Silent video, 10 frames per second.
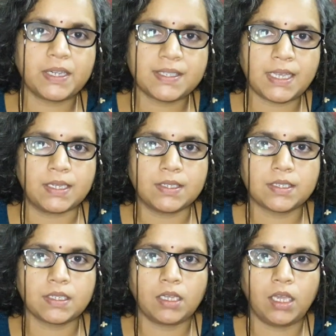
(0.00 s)

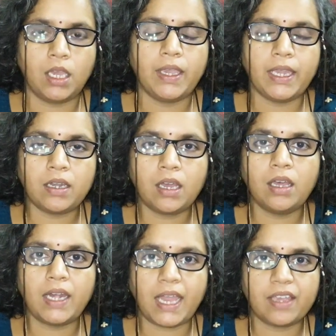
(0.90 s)
presence in
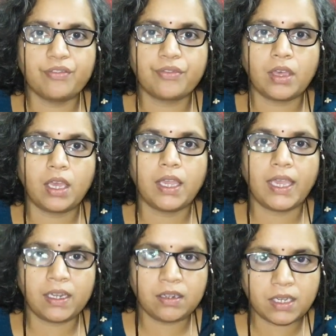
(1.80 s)
her life
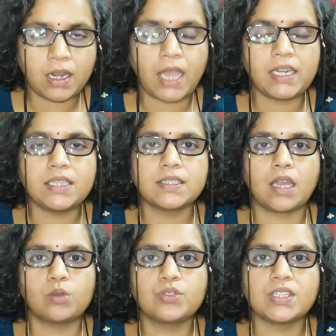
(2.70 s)
in the Nani's
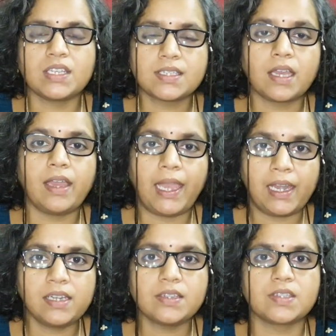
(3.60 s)
house is her
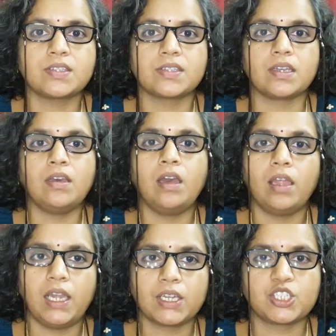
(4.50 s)
elder sister
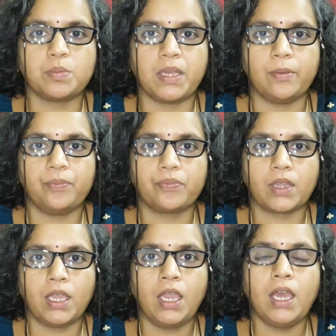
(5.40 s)
Lakshmi.
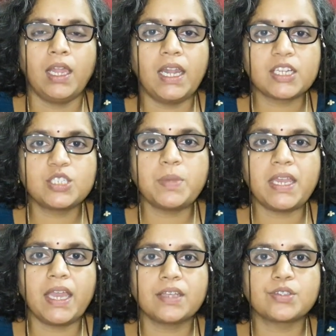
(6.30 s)

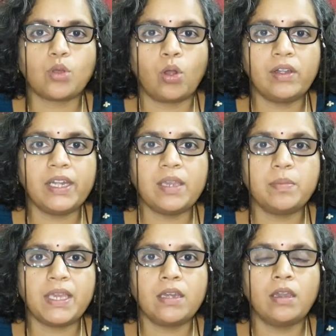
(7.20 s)
Lakshmi has already
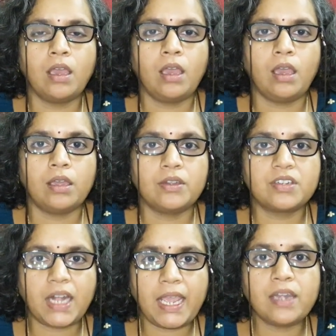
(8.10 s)
been
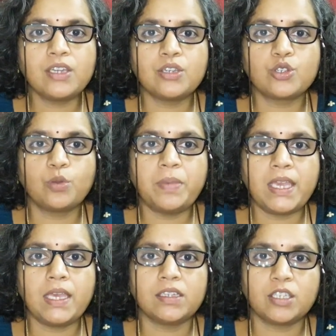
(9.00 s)
trained to
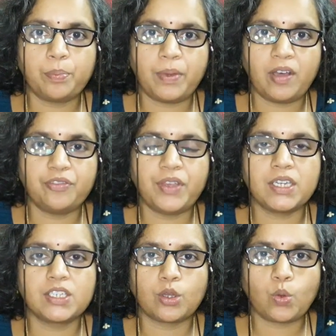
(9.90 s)
be the
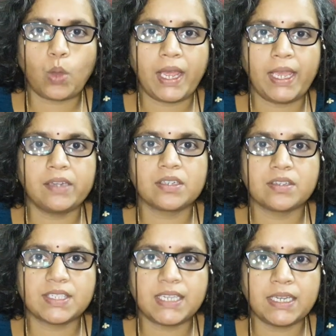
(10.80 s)
perfect,
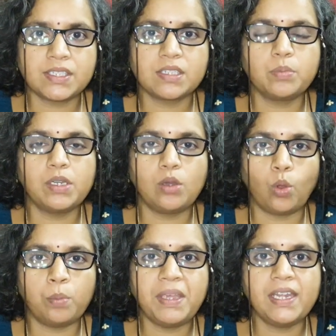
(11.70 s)
quiet, sensible,
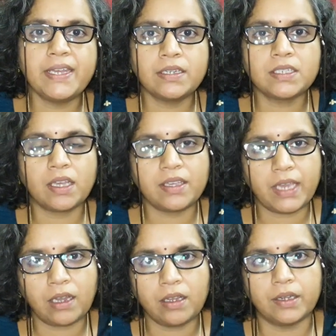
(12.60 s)
obedient
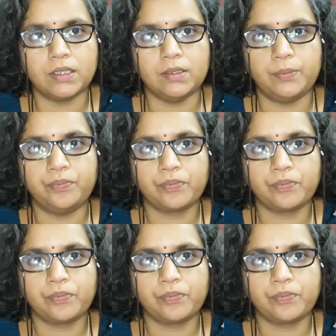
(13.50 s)
young girl.